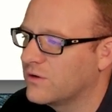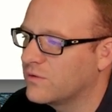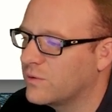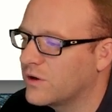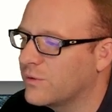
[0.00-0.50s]

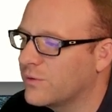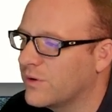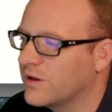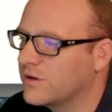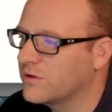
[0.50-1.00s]
Well, what do we want
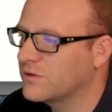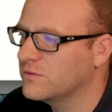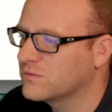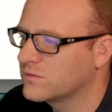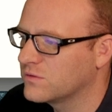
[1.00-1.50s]
to do
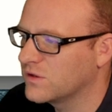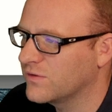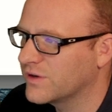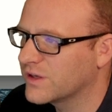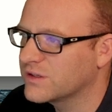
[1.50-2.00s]
if
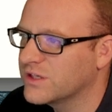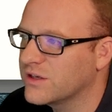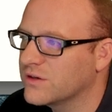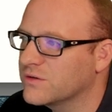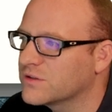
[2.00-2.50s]
it
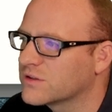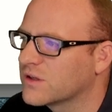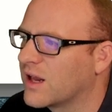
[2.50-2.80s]
continues?